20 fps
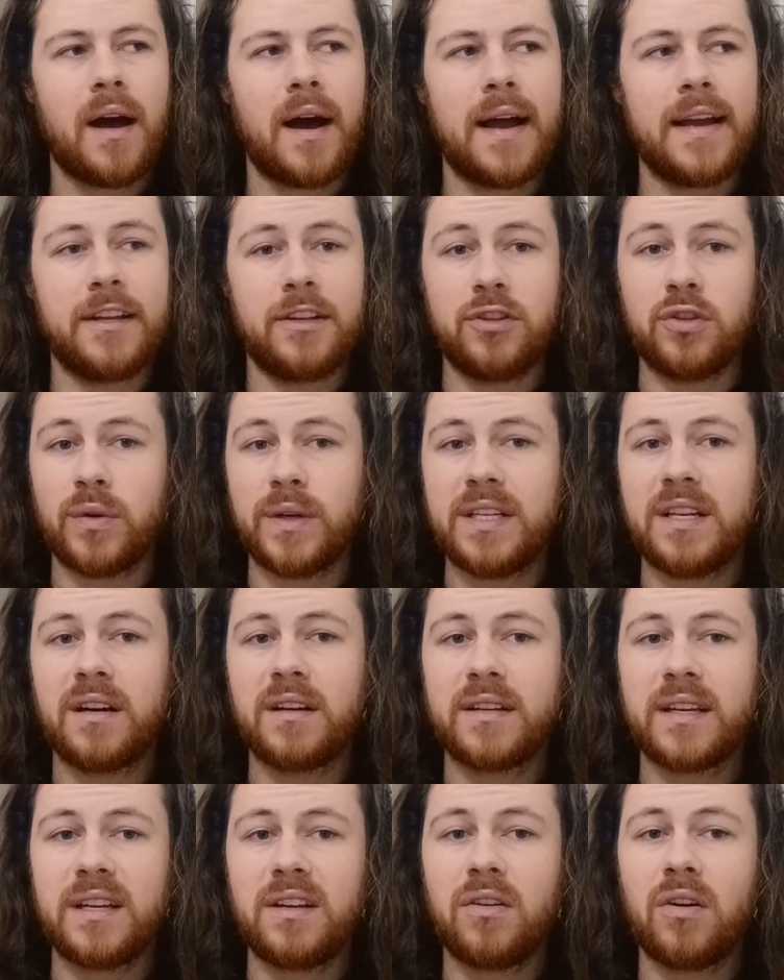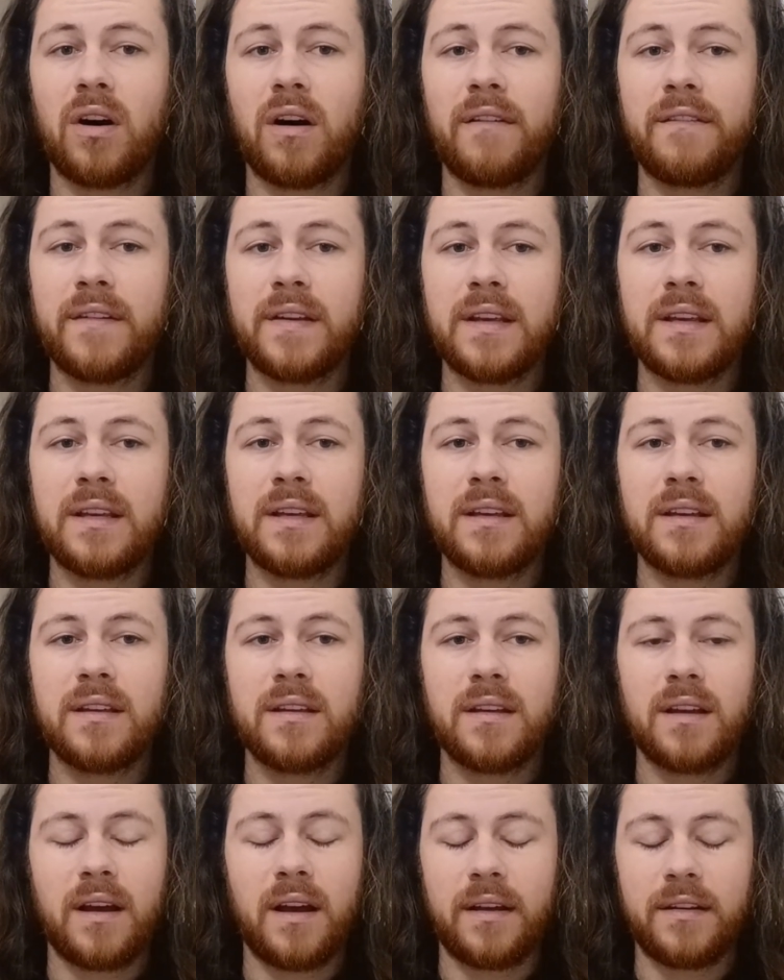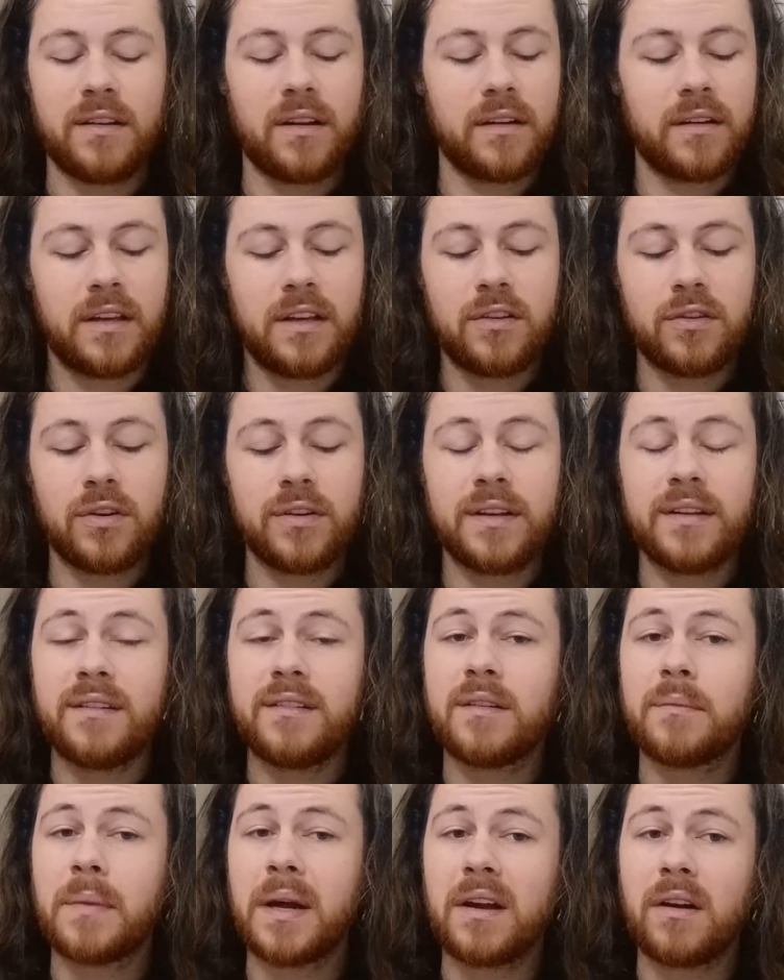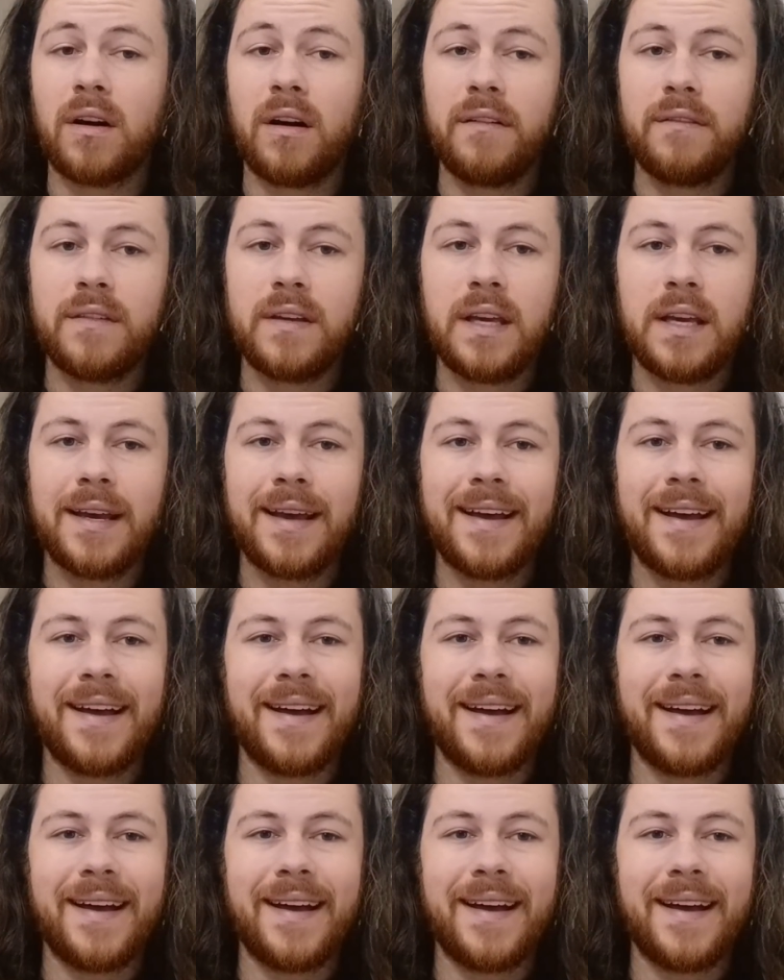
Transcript: I enjoy dunking cookies in my coffee.